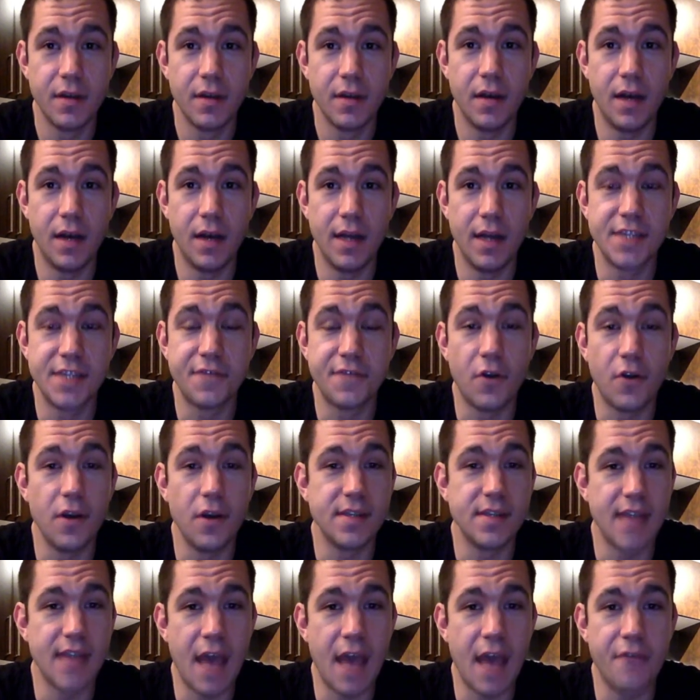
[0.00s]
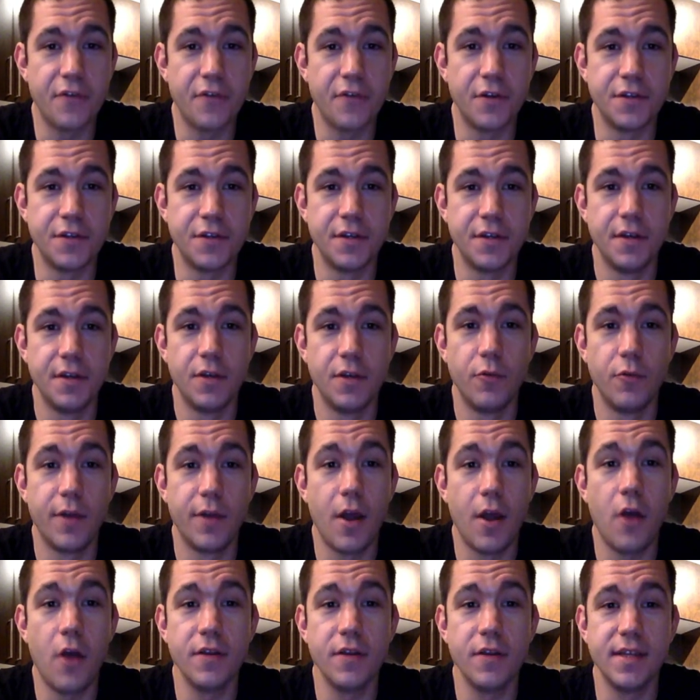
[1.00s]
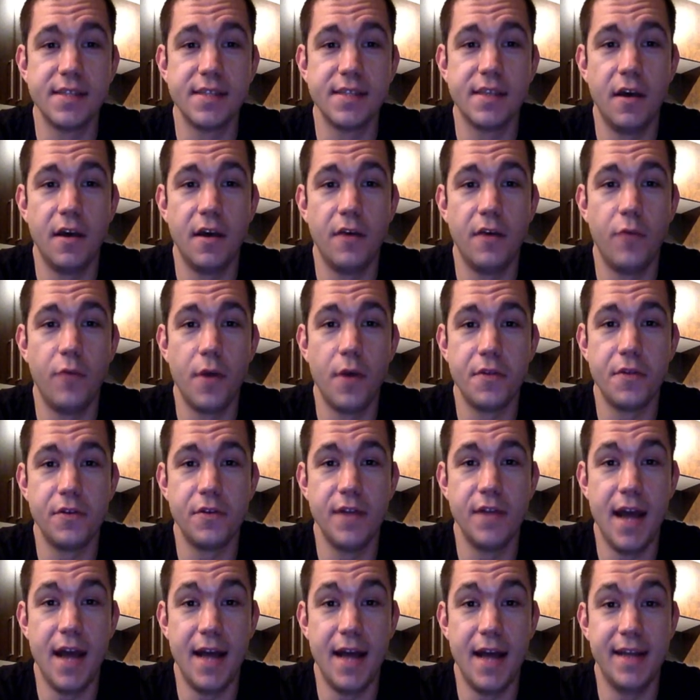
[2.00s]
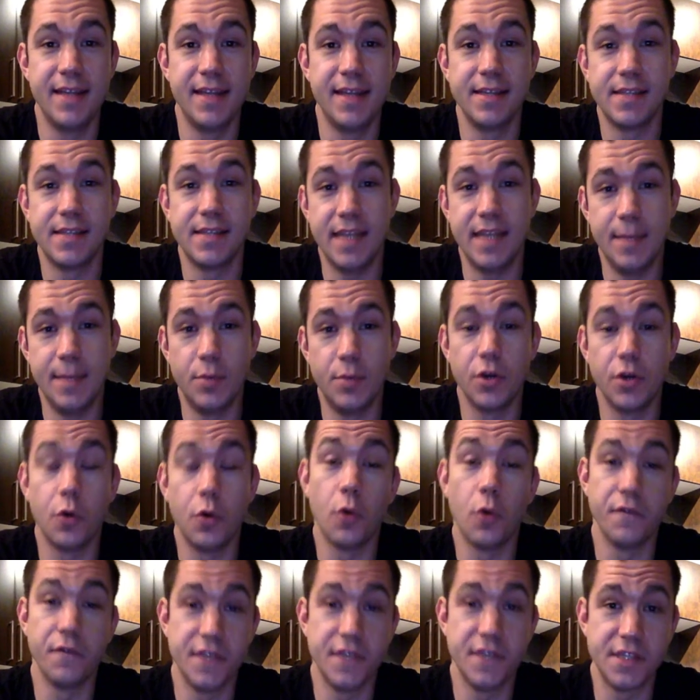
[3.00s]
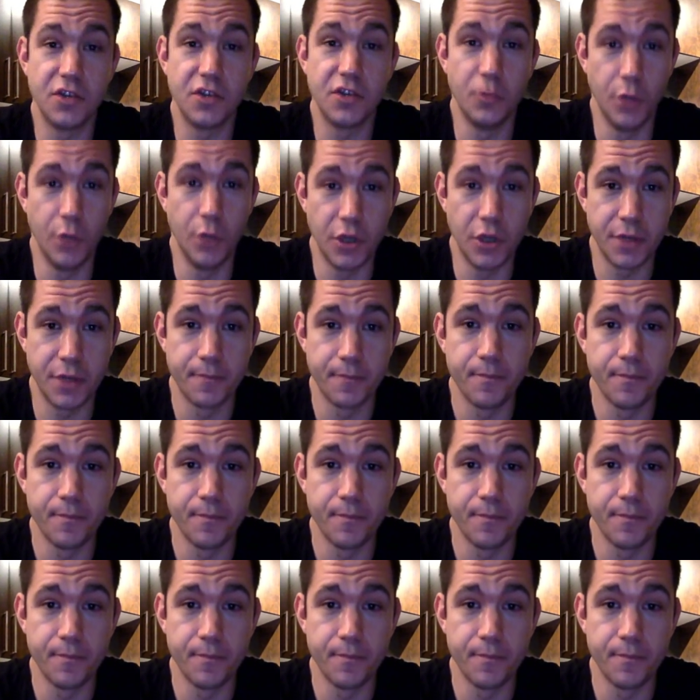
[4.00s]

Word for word: uh, as far as effort regardless of whether or not it is ebook or physical book.